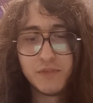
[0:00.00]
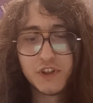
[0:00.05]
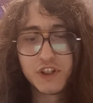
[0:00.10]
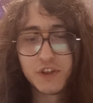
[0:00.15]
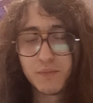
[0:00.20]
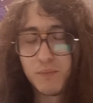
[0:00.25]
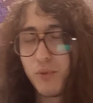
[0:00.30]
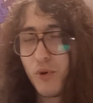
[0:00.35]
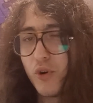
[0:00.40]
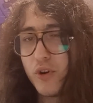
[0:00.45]

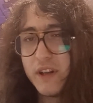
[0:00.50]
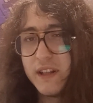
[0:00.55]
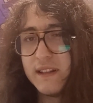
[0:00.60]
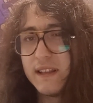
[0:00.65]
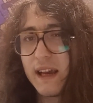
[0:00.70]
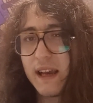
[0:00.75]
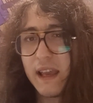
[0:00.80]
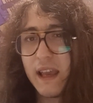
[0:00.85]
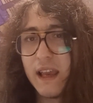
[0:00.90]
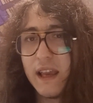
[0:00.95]
spawn
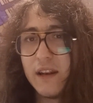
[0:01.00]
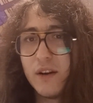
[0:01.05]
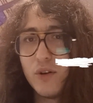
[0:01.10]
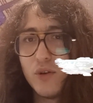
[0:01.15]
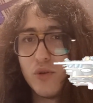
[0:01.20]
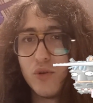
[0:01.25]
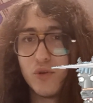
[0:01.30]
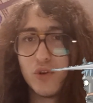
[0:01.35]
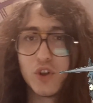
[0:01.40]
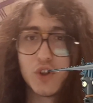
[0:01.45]
it again,
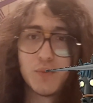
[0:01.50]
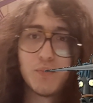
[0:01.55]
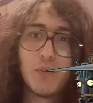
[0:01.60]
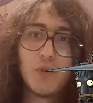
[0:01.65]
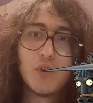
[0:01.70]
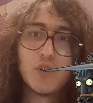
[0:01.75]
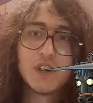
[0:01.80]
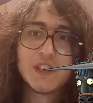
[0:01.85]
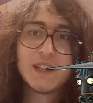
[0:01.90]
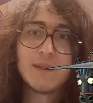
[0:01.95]
or
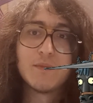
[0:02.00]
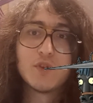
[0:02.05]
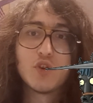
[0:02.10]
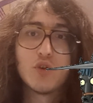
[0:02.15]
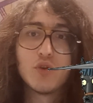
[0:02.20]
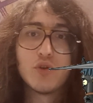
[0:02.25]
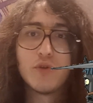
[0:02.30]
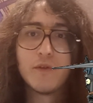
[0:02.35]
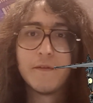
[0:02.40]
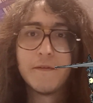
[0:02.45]
spawn some
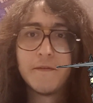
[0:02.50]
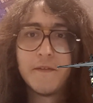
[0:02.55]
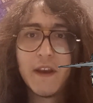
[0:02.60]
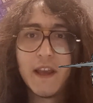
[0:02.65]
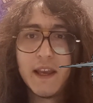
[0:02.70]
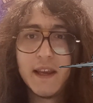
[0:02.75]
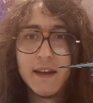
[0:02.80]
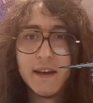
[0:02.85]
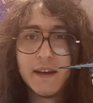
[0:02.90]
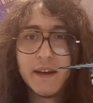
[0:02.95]
sort of
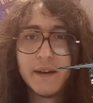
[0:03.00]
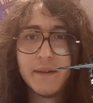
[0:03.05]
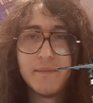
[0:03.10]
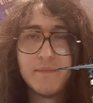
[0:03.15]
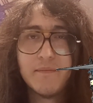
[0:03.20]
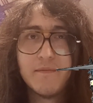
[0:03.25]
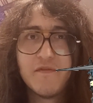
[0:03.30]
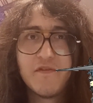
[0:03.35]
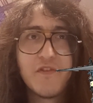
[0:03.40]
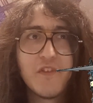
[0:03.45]
fake
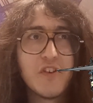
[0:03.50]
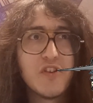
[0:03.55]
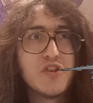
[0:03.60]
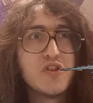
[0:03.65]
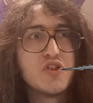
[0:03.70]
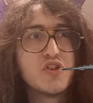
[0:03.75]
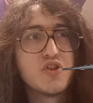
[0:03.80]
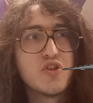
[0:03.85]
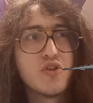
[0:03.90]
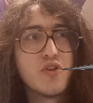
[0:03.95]

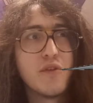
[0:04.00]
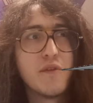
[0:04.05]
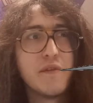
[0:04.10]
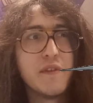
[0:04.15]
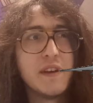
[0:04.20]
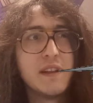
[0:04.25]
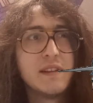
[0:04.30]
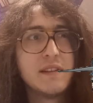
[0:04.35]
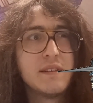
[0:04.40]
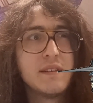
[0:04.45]
version
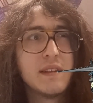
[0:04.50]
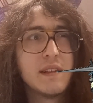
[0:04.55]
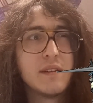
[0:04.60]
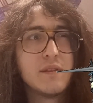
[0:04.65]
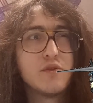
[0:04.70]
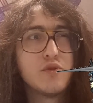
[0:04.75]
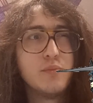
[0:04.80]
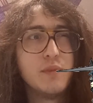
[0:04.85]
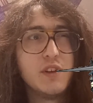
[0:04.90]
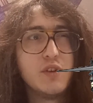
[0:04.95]
of it
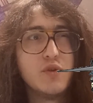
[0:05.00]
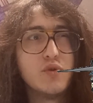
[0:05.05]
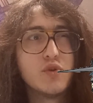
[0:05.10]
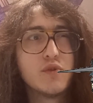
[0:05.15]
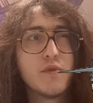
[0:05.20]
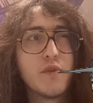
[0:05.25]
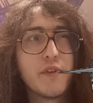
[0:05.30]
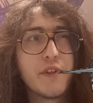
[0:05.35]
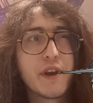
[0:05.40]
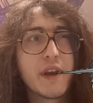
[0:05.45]
to be
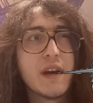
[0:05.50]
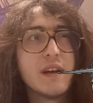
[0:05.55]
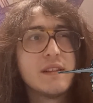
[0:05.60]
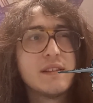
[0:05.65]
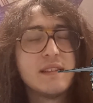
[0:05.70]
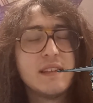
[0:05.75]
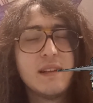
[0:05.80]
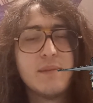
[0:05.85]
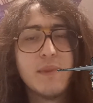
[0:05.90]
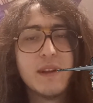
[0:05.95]
used for the
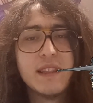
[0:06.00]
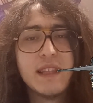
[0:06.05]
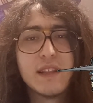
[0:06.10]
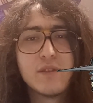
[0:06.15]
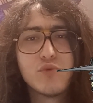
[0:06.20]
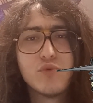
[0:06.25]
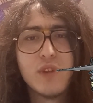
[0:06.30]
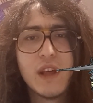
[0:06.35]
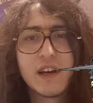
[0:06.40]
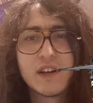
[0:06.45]
cutscene, but
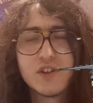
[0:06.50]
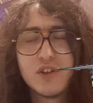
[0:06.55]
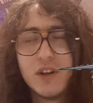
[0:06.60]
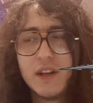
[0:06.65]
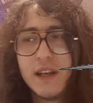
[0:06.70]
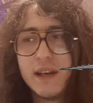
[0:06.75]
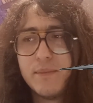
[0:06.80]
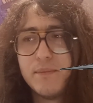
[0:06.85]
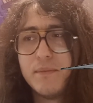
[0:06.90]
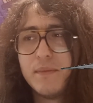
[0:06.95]
that would
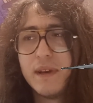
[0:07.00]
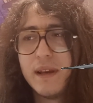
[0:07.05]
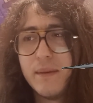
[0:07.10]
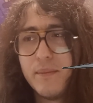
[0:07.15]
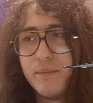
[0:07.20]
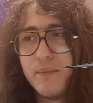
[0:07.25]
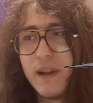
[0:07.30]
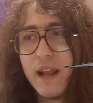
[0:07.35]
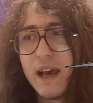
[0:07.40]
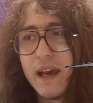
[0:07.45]
actually
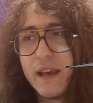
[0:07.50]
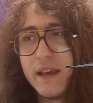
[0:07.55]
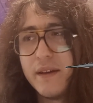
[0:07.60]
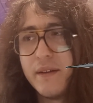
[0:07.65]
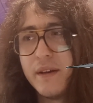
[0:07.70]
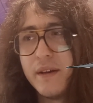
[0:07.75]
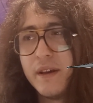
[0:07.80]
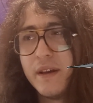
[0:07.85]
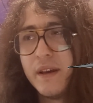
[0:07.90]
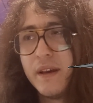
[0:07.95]

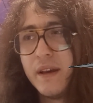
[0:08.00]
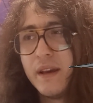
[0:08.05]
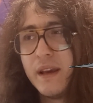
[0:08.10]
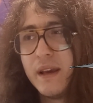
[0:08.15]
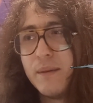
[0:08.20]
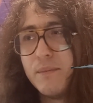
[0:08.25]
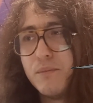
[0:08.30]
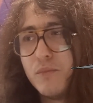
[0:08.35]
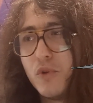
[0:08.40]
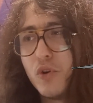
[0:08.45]
imply
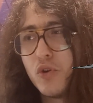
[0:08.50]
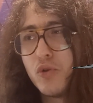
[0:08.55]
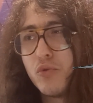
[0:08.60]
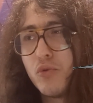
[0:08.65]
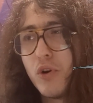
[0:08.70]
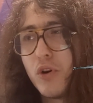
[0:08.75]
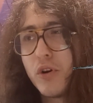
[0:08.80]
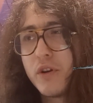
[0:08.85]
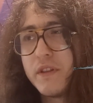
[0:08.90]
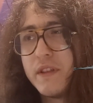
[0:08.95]
more
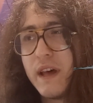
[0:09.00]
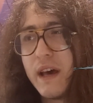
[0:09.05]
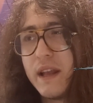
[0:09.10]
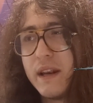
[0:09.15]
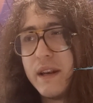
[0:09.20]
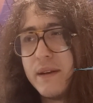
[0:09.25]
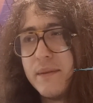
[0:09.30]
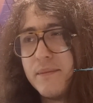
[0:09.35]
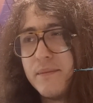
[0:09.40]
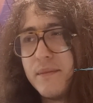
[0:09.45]
work
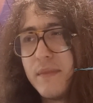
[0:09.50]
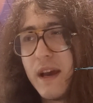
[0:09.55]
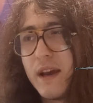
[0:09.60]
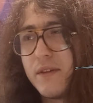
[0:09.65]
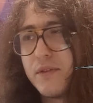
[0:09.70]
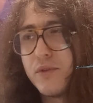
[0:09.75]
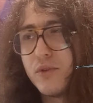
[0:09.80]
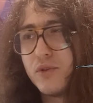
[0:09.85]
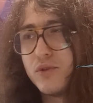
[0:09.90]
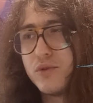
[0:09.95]
than
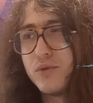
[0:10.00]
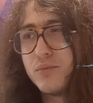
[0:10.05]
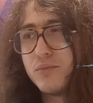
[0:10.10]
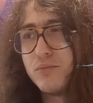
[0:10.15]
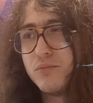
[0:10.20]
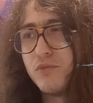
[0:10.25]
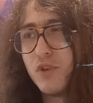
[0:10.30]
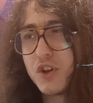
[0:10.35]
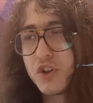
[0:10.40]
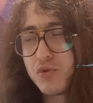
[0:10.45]
I thought
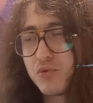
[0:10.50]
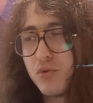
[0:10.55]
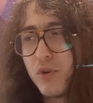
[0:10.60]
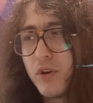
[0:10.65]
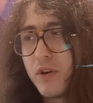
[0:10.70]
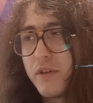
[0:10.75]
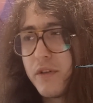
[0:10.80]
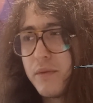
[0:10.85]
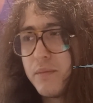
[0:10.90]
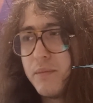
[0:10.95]
was
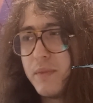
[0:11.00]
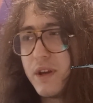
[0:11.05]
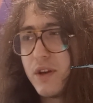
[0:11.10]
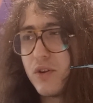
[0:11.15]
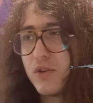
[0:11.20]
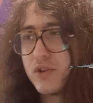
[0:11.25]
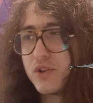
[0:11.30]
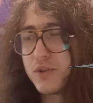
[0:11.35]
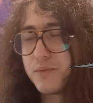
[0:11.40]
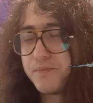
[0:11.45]
worth,
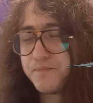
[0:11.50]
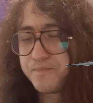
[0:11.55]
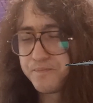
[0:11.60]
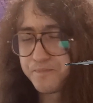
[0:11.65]
because